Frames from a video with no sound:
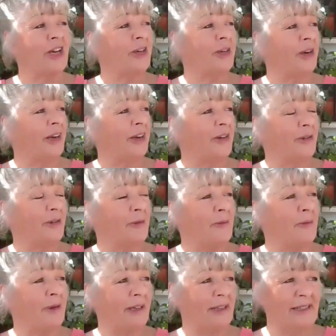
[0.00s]
Joe, I can't
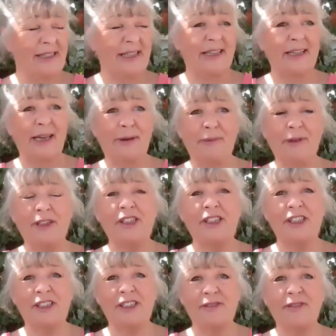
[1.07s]
remember her surname, but
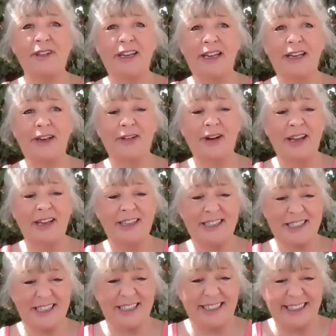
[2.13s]
she's really great.